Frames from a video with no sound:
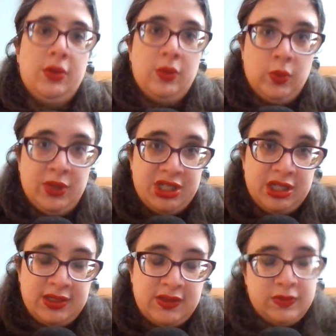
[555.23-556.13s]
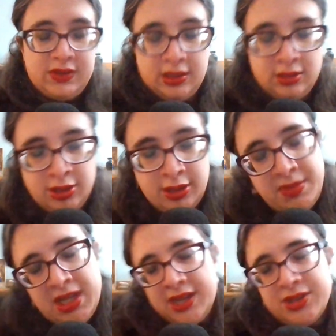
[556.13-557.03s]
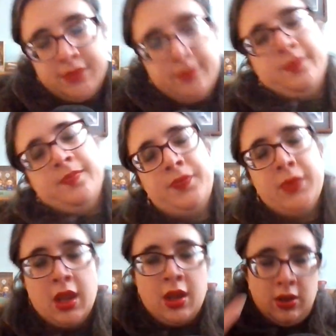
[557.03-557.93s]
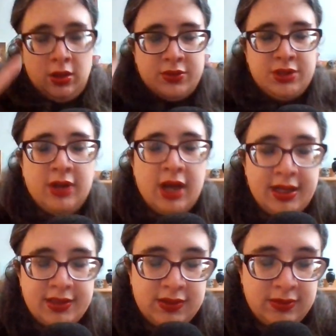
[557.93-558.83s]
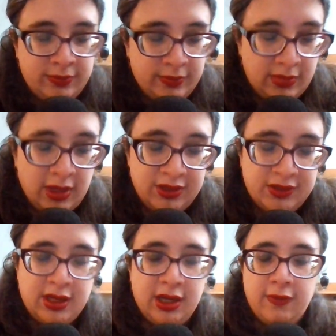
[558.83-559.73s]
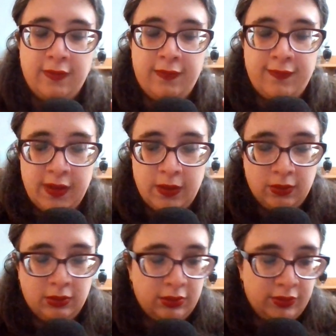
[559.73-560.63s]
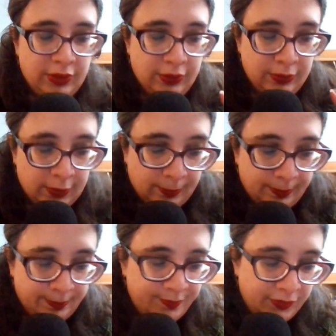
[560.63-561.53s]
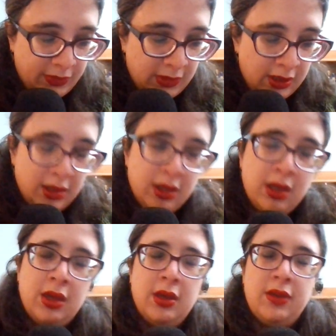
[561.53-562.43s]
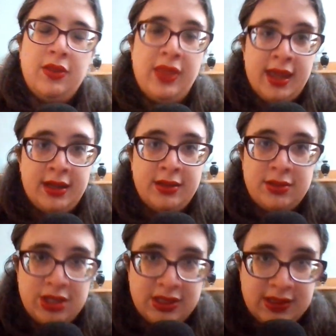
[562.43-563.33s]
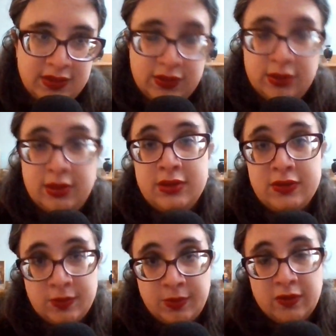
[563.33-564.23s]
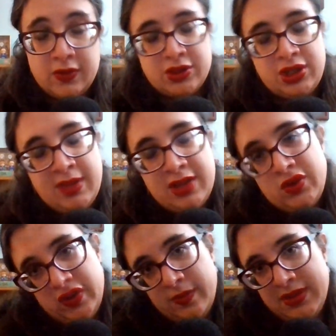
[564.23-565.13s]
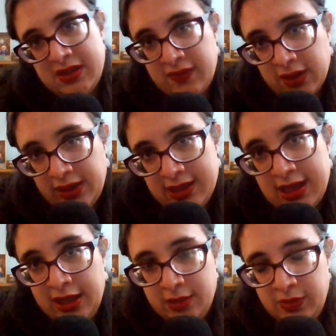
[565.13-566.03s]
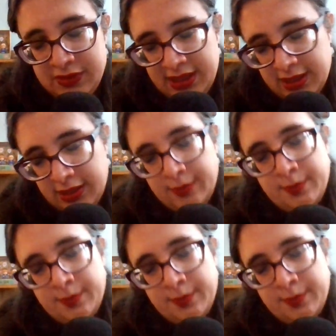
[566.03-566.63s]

which is you stand in your empty kitchen, close your eyes and just kind of feel the room. Then she says turn on some music. She mentioned specifically Italian music